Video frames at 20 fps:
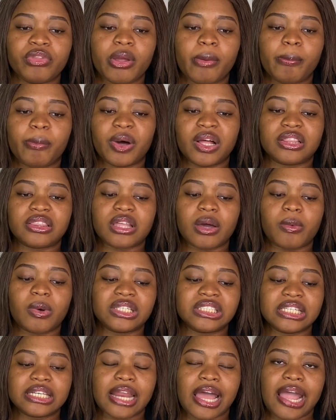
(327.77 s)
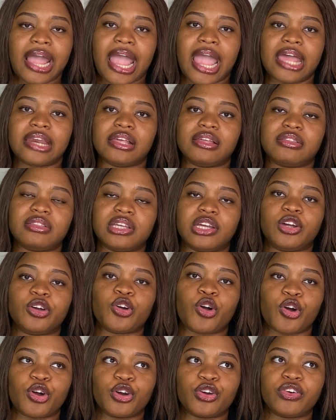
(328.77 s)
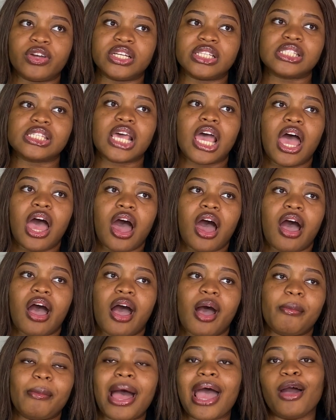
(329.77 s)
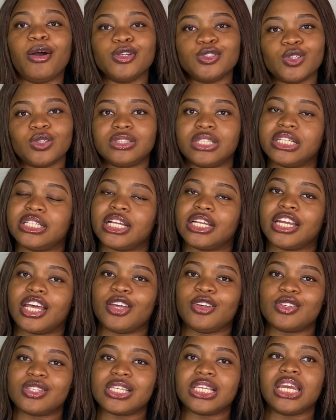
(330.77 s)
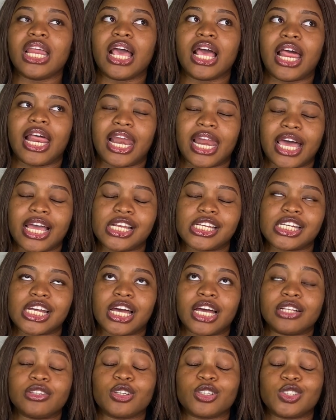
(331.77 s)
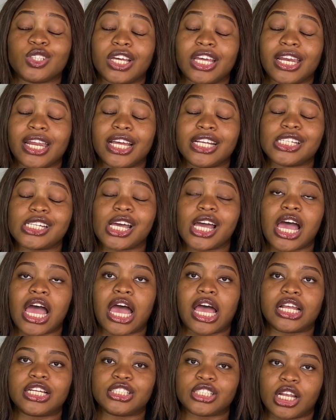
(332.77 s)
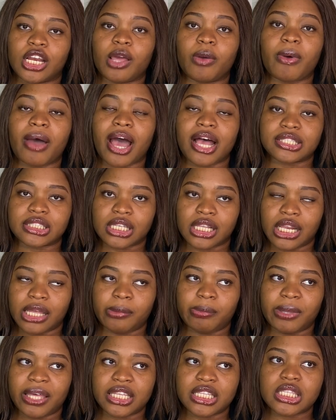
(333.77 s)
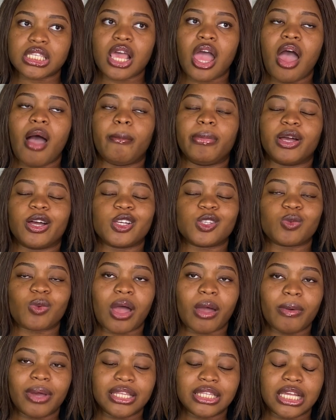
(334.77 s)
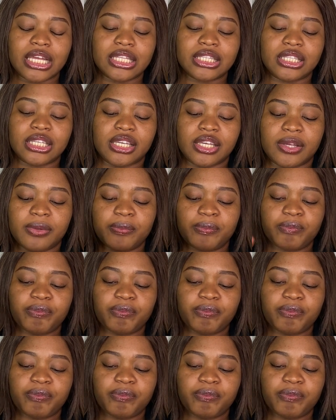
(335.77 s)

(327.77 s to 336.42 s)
but there wasn't like anything concrete. I also think that they're using Dr. Elijah and Shalewa as clickbait, because why were they the